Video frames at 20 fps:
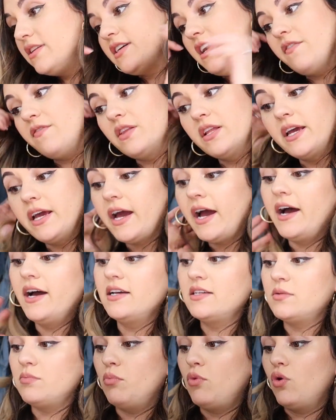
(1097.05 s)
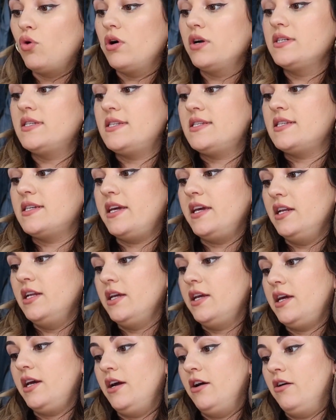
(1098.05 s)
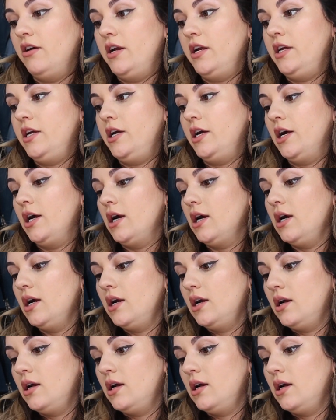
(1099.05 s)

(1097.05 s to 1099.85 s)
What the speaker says: definitely has more skincare in here.